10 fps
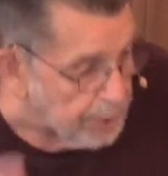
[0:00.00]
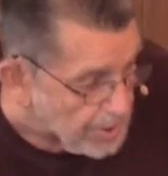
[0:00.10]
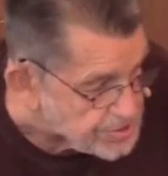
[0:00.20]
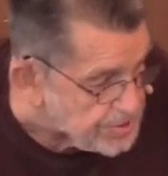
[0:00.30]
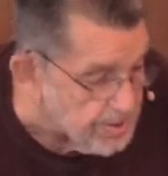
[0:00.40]

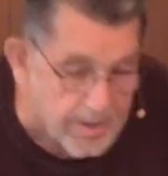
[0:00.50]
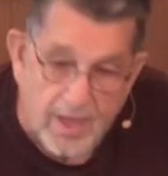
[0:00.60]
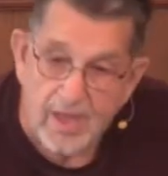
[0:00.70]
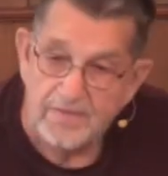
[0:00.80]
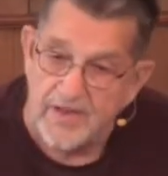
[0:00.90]
person
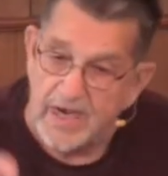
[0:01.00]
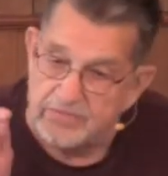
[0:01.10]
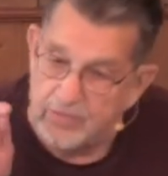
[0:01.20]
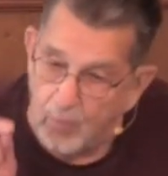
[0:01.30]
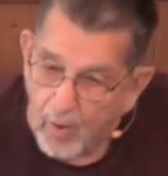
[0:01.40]
that
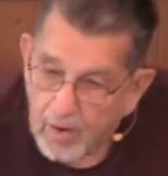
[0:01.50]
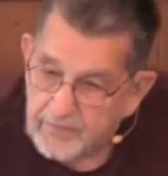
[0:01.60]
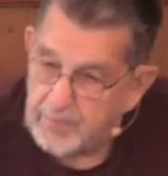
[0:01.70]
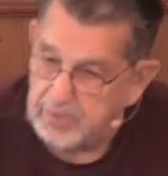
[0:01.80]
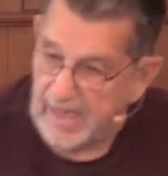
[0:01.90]
ever walked
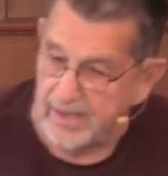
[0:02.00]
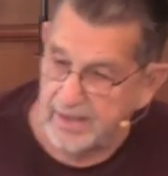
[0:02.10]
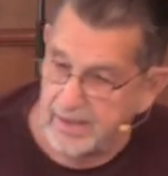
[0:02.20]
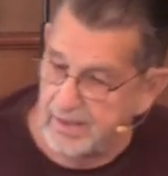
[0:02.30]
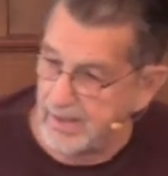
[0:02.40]
the planet.
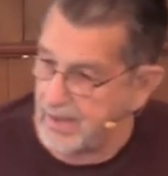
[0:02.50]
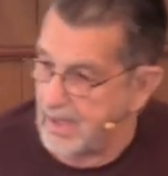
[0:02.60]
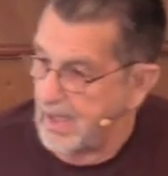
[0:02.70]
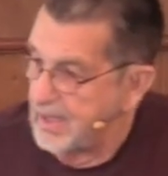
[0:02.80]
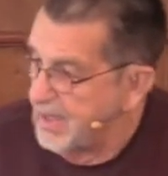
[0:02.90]

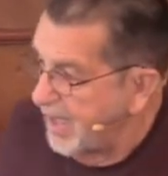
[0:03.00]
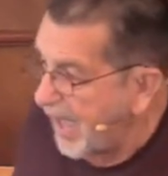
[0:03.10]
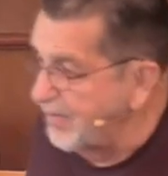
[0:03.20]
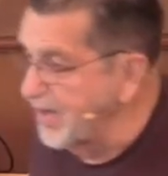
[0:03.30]
I would